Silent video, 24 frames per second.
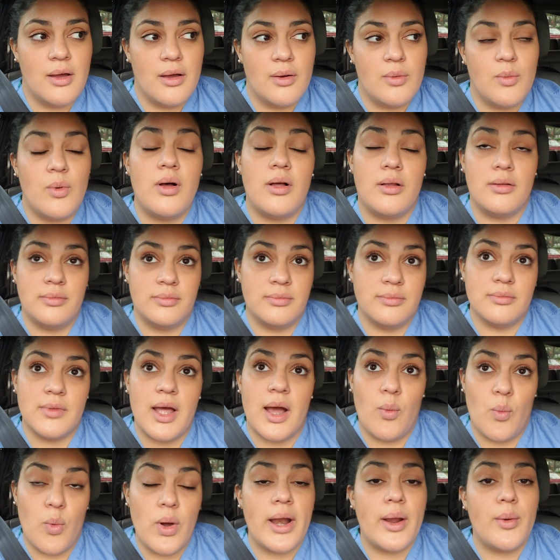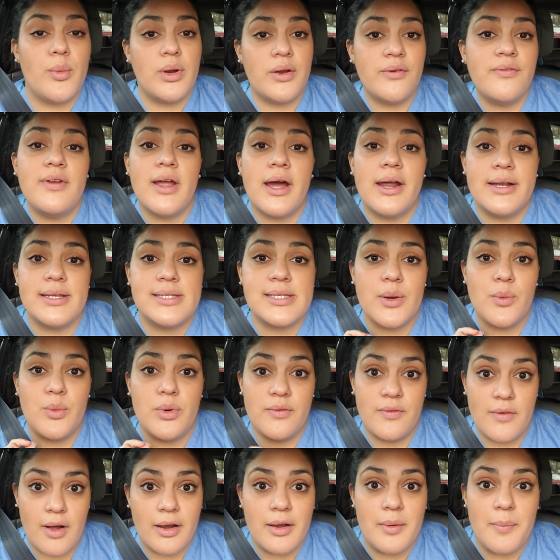well, what I would have done is I would
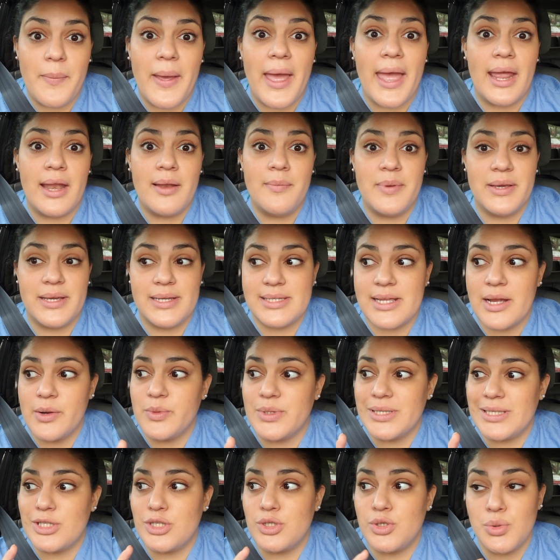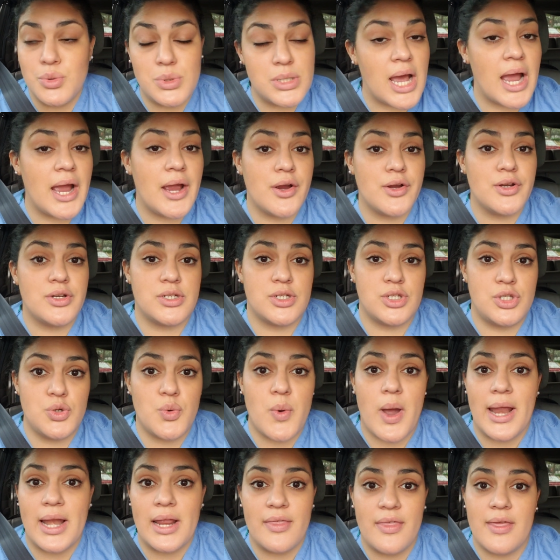have gone to bed because I was too tired to do
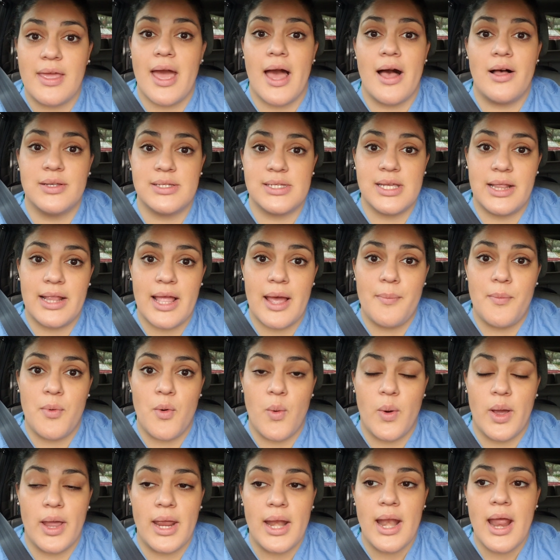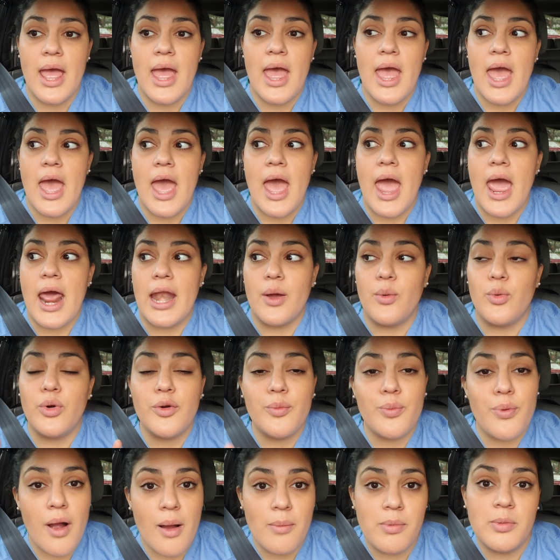anything else at that point, And I would
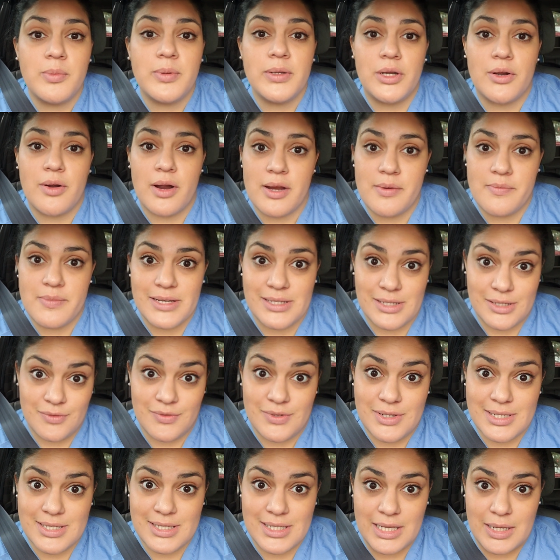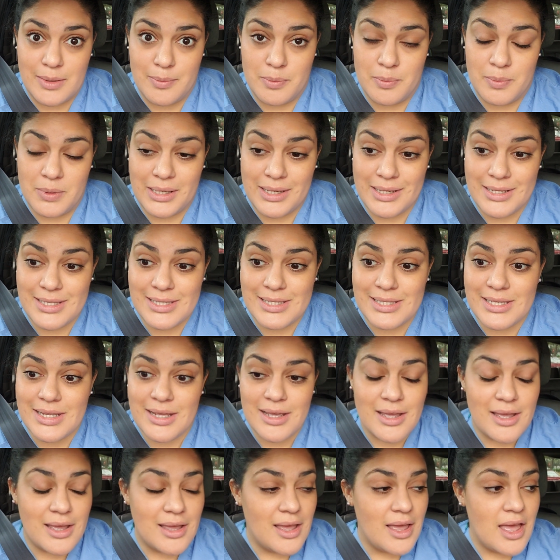have probably cried myself to sleep because
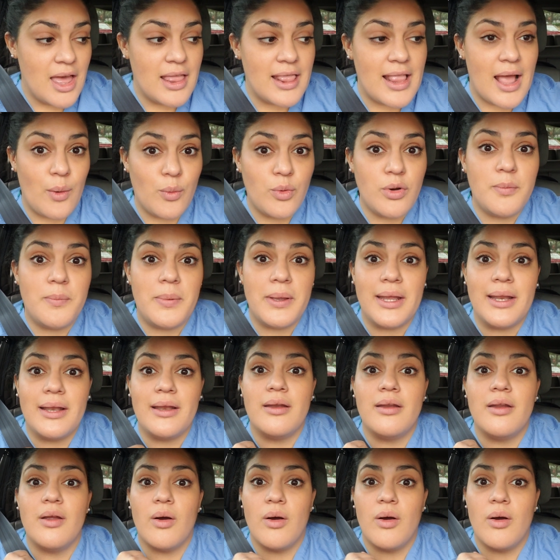that would have been